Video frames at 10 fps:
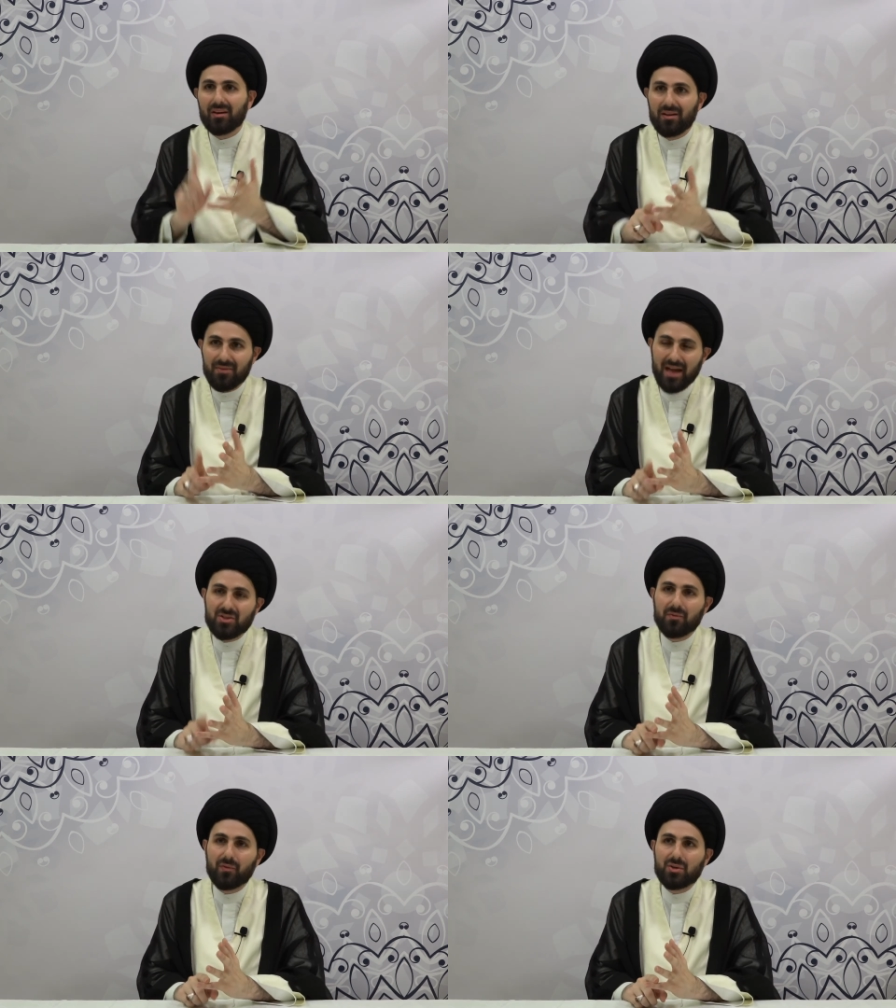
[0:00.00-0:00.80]
That's the
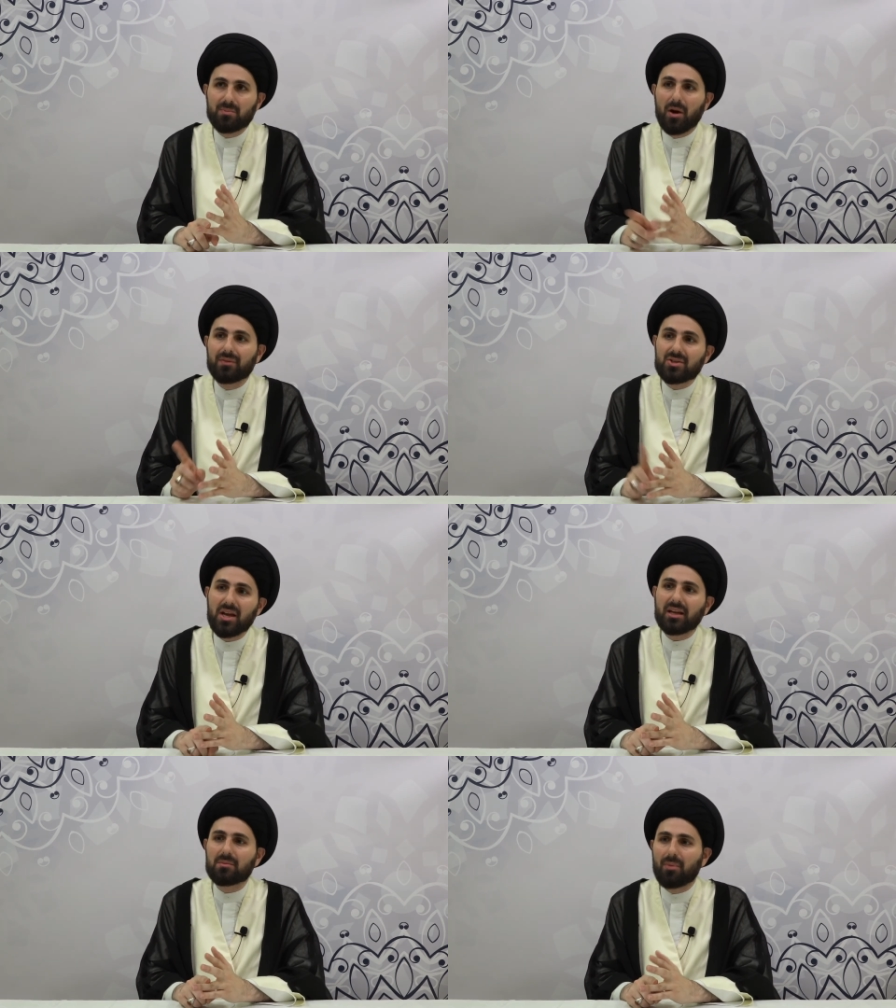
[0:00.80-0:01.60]
first part. The
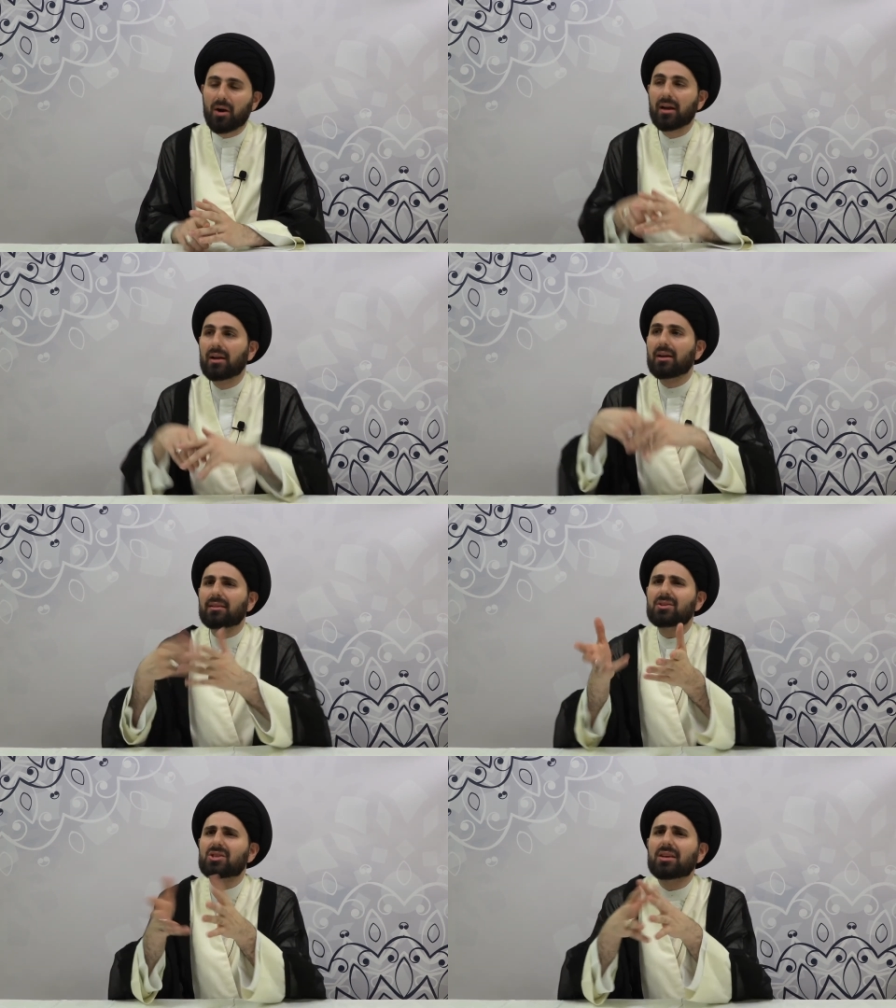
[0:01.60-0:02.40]
second part,
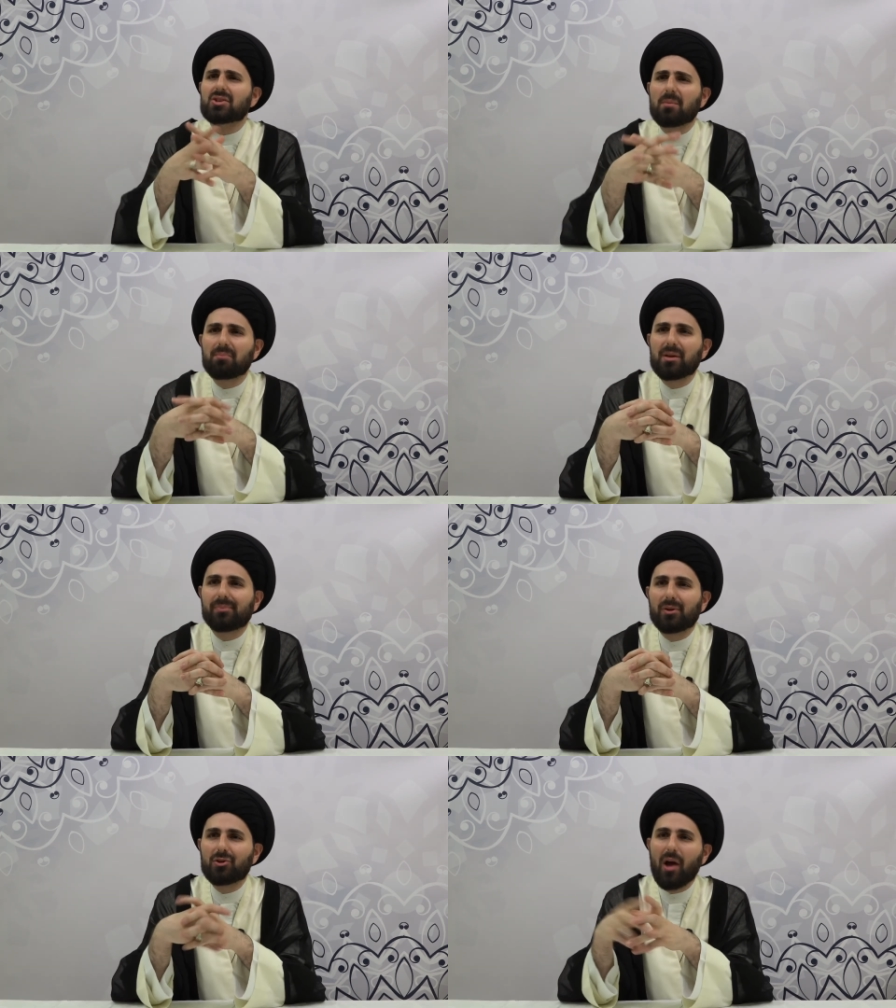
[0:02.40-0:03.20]
let's say some
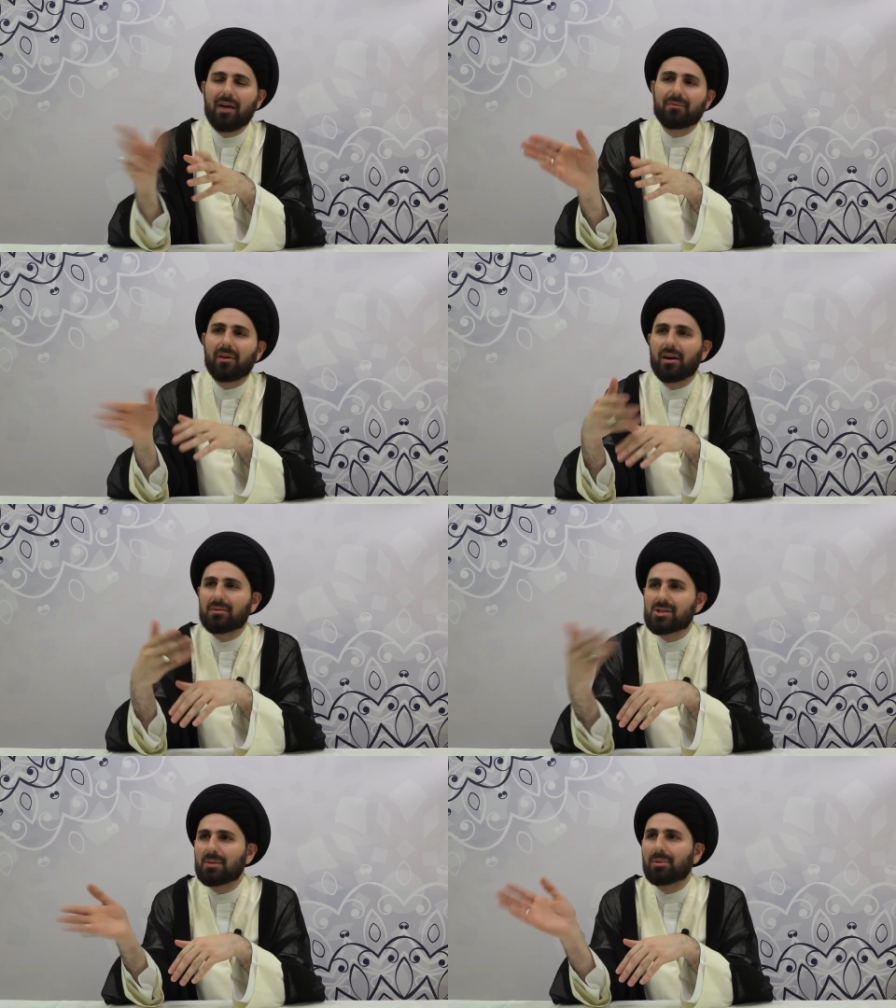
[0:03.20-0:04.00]
people, you have
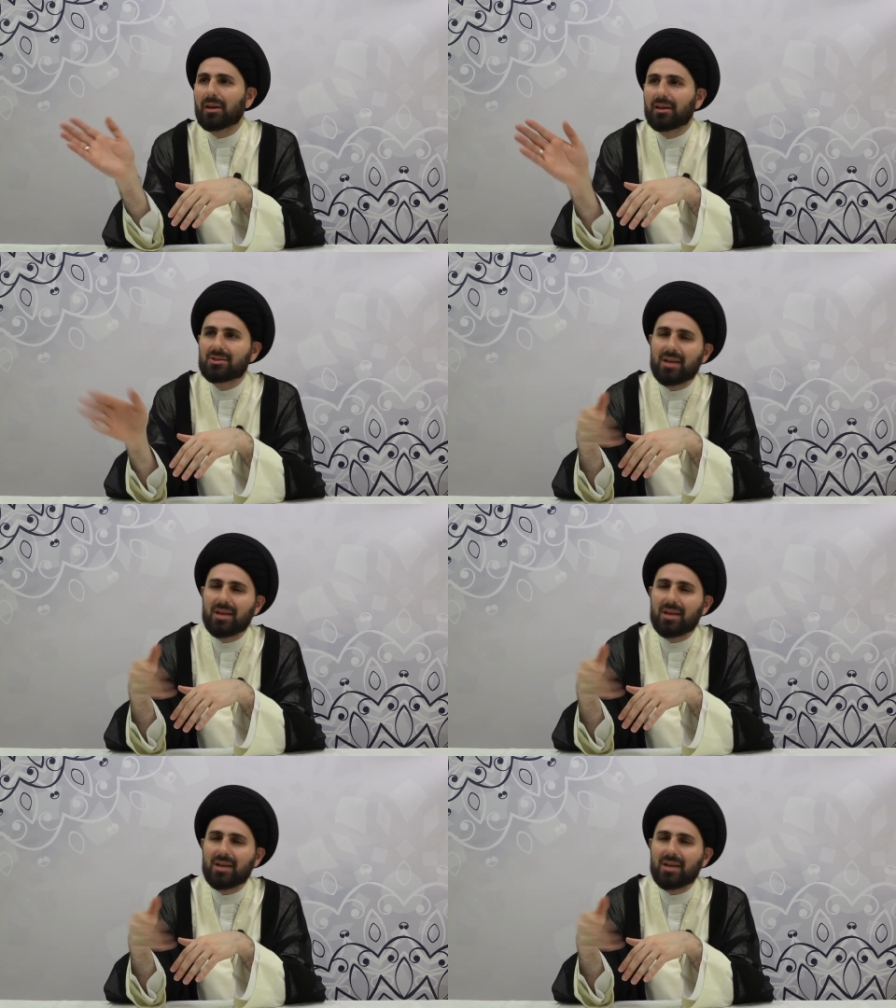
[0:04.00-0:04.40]
siblings,